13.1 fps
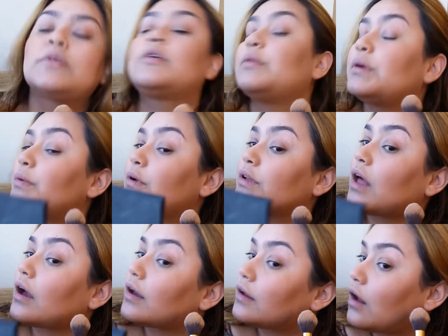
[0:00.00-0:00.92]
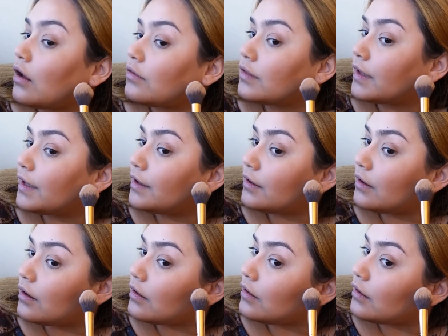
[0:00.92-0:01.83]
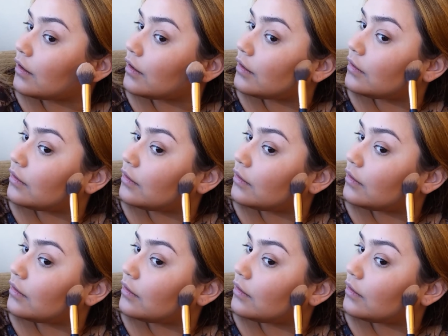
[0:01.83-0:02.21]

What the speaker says: But we will knock it off later on.